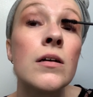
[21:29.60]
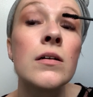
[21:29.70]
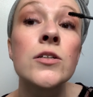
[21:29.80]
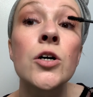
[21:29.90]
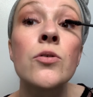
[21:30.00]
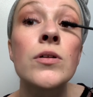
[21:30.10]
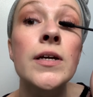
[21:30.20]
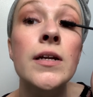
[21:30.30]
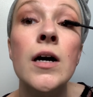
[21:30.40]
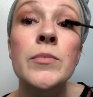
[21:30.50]
totally
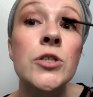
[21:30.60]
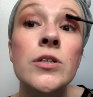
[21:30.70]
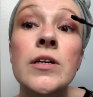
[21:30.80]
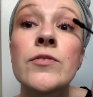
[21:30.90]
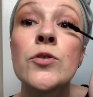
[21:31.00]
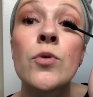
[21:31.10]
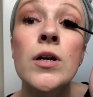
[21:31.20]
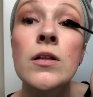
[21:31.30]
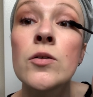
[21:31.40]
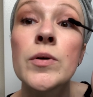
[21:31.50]
an option if you want a
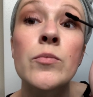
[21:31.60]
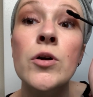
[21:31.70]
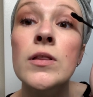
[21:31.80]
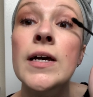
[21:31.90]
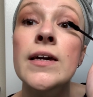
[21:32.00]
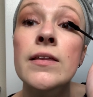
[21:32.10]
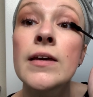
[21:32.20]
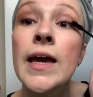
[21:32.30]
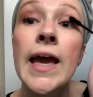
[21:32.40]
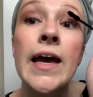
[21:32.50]
little bit more length
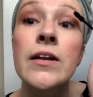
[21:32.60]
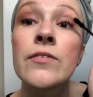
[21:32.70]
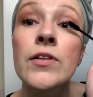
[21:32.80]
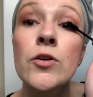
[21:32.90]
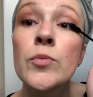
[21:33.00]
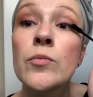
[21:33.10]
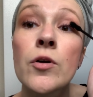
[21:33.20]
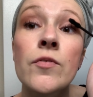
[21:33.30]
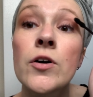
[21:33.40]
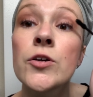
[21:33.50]
and a little bit more
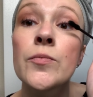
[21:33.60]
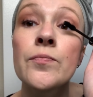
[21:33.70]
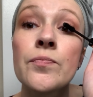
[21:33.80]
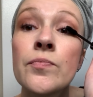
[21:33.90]
volume.